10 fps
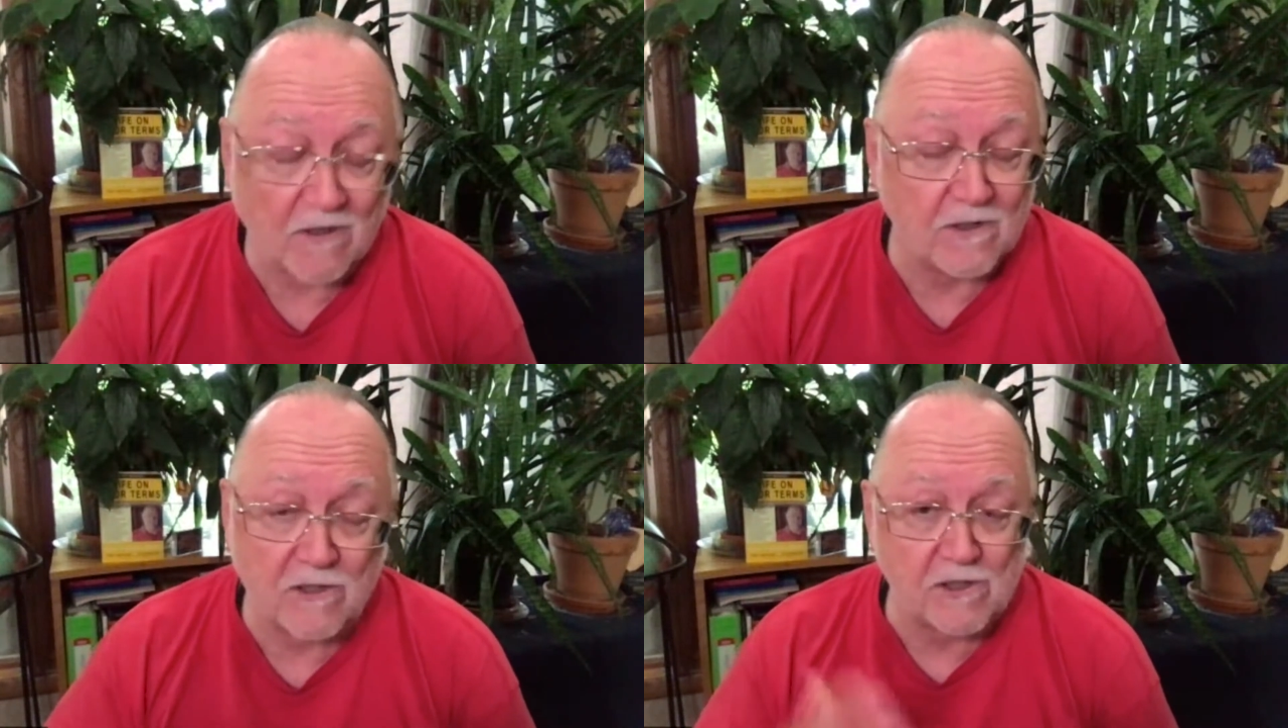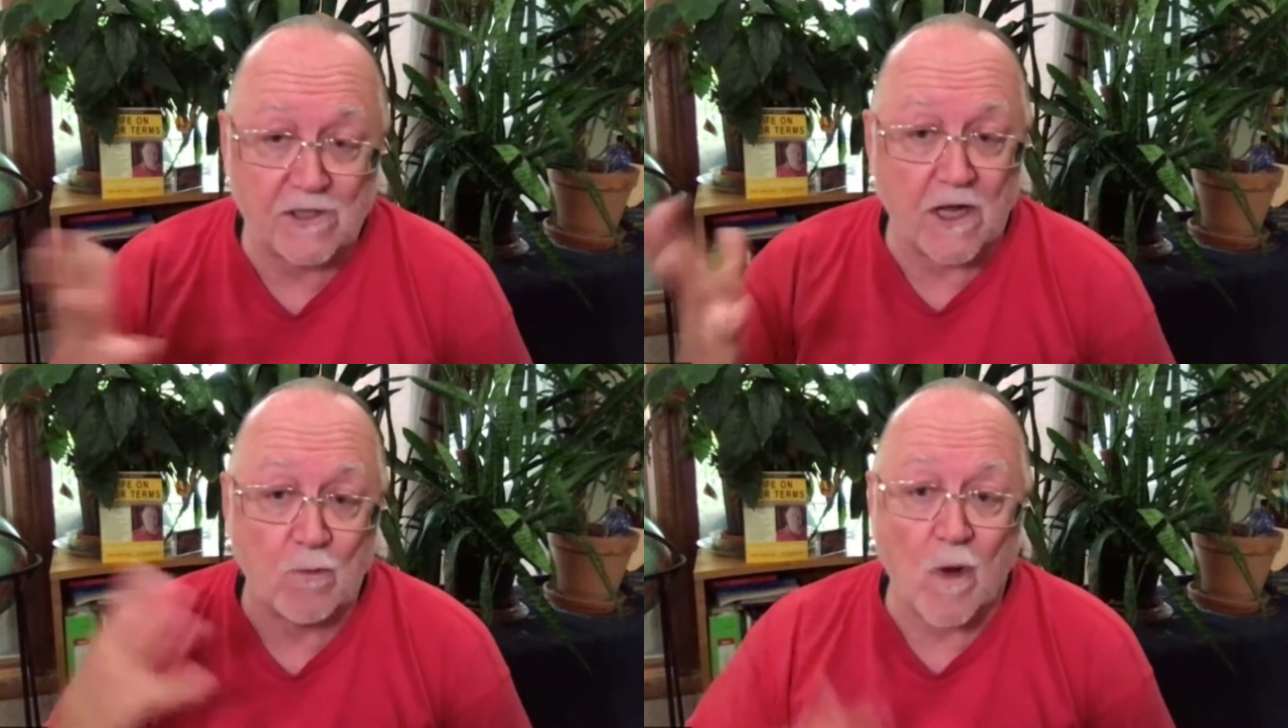It's
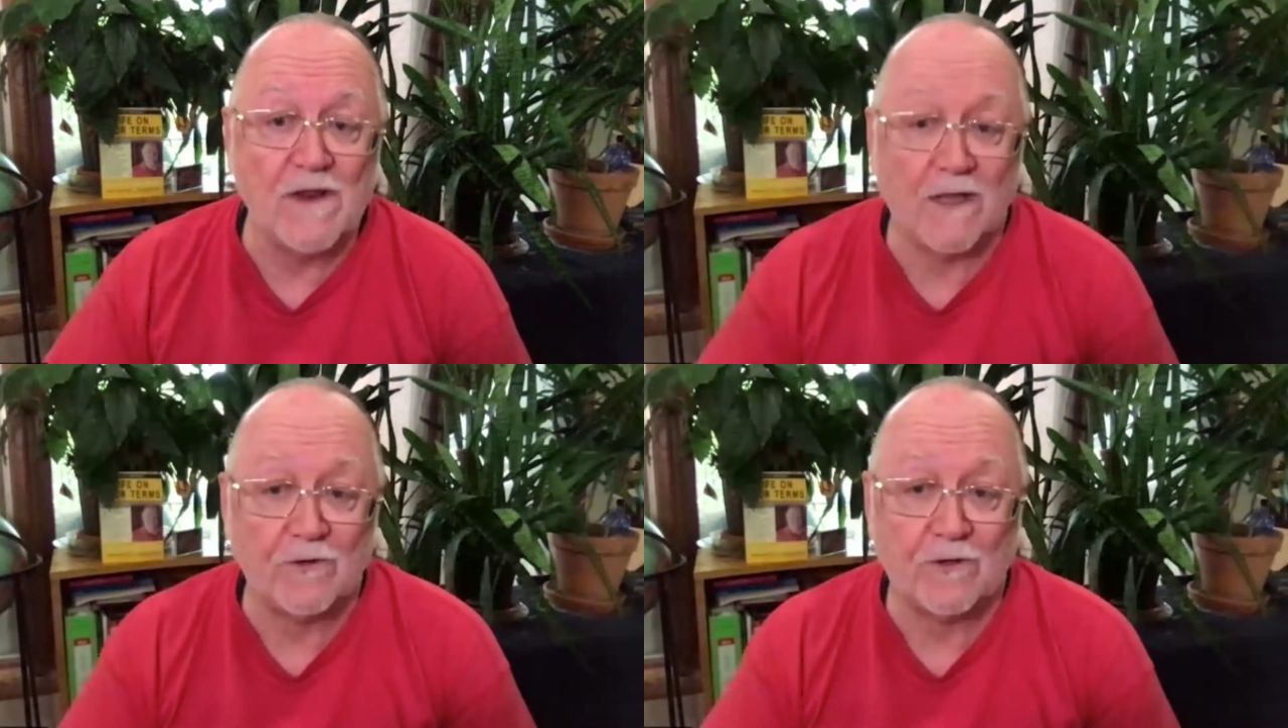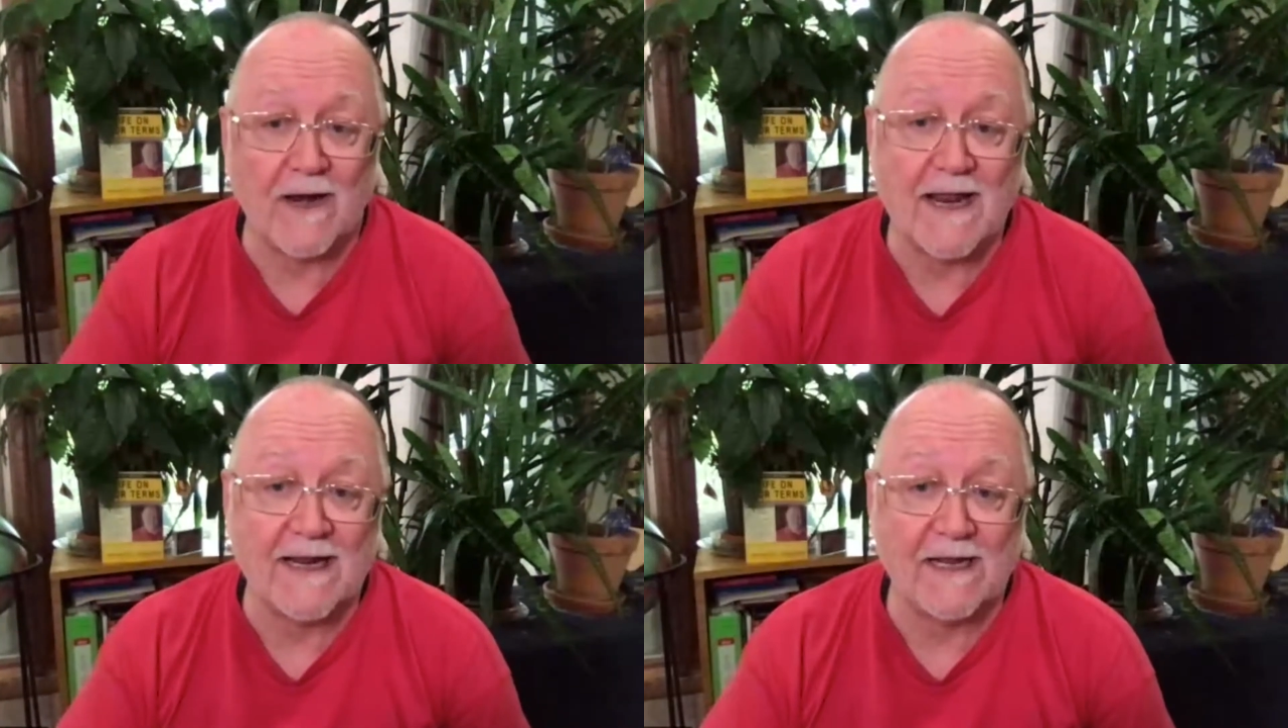the one that they're
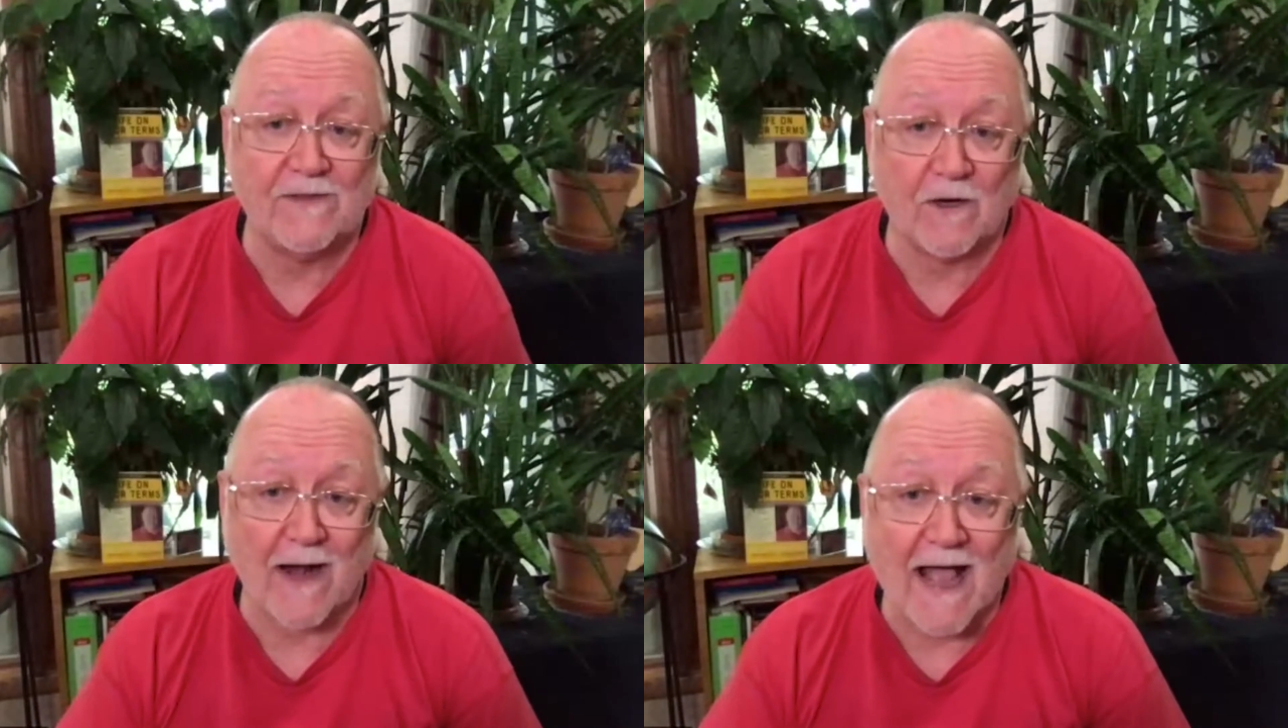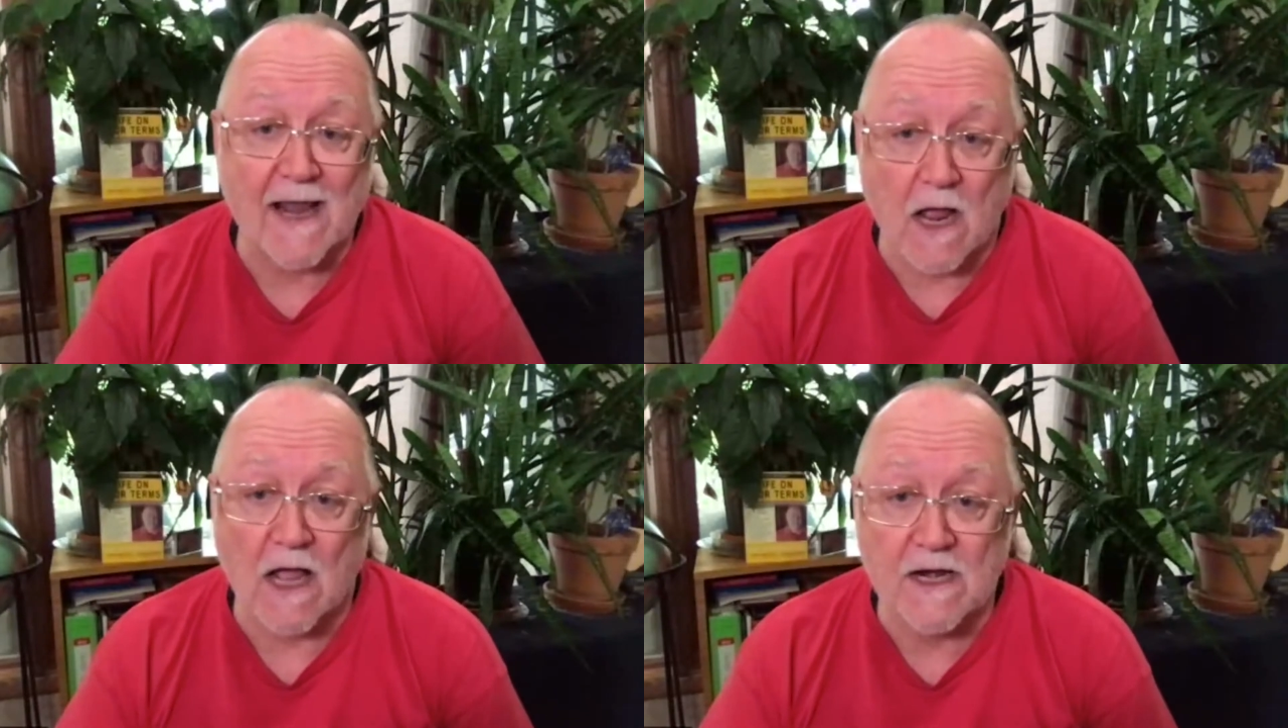hanging their
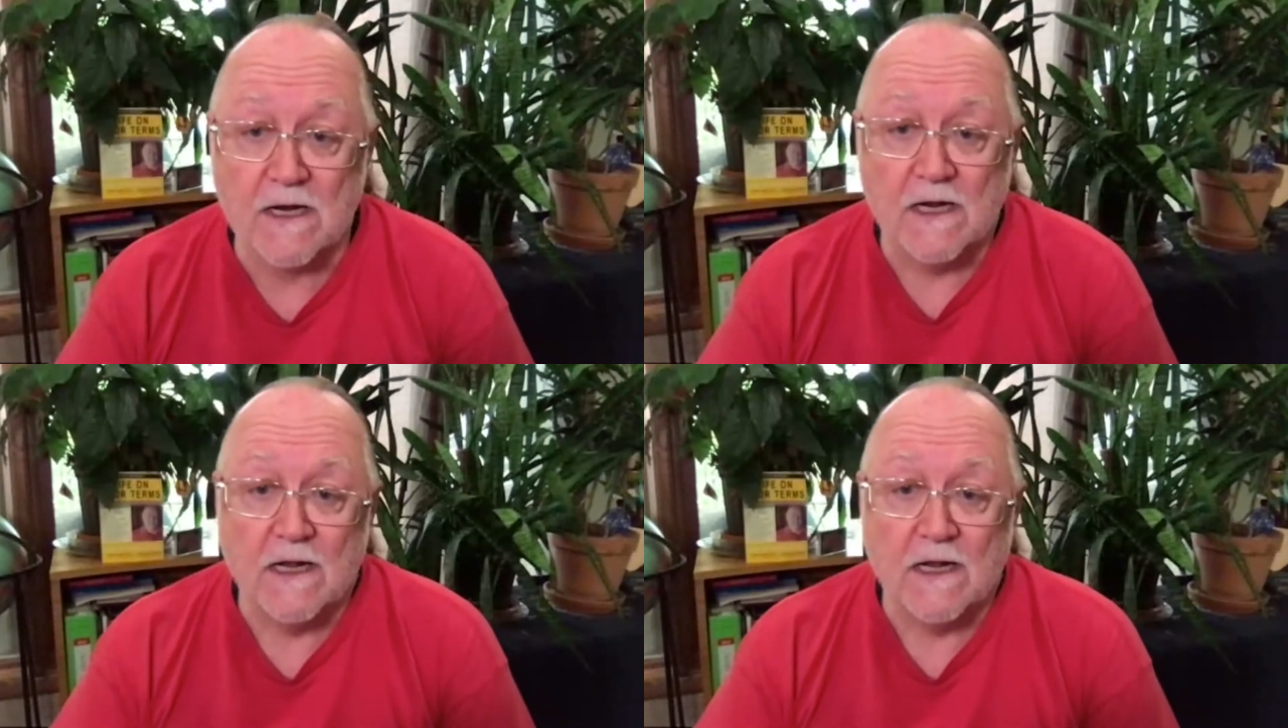hat on,